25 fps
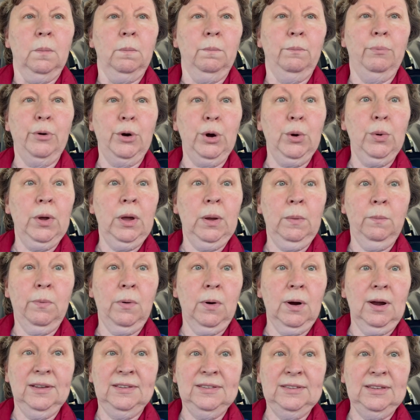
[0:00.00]
brewing
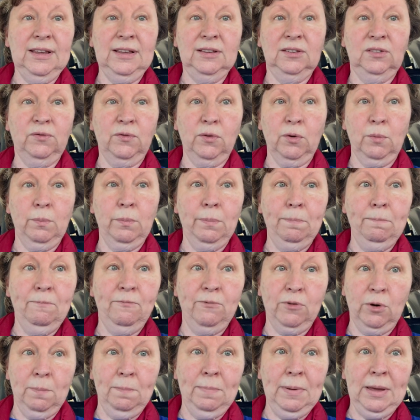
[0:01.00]
process
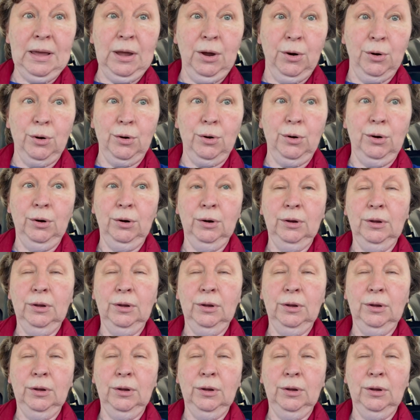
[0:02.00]
for beer,